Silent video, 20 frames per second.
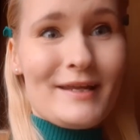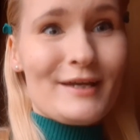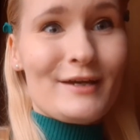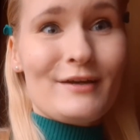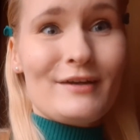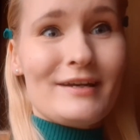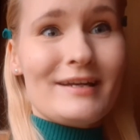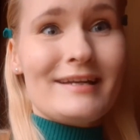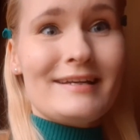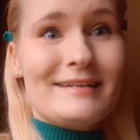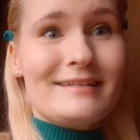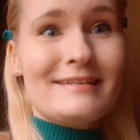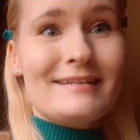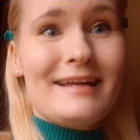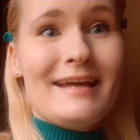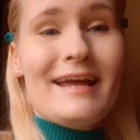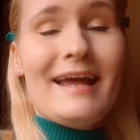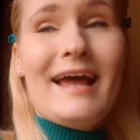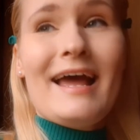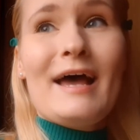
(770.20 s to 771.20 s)
couldn't
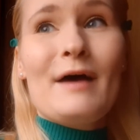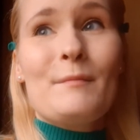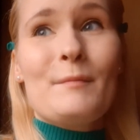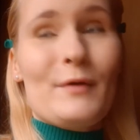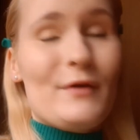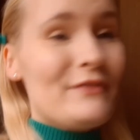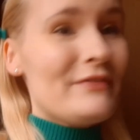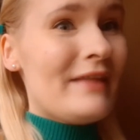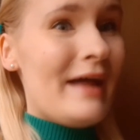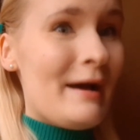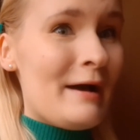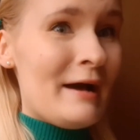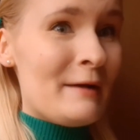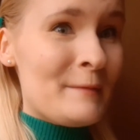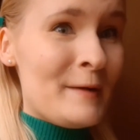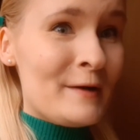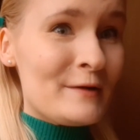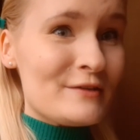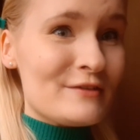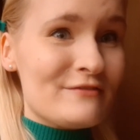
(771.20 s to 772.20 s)
put that
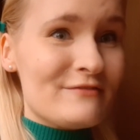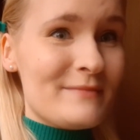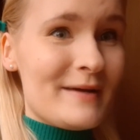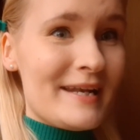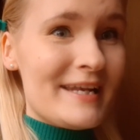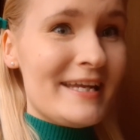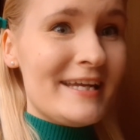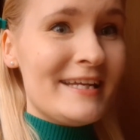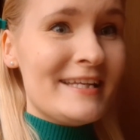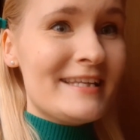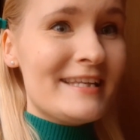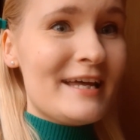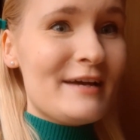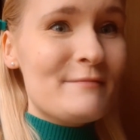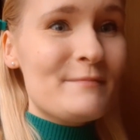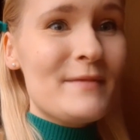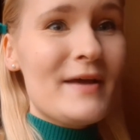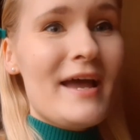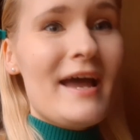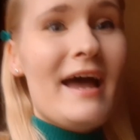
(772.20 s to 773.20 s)
amount of money in
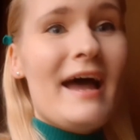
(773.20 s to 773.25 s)
them.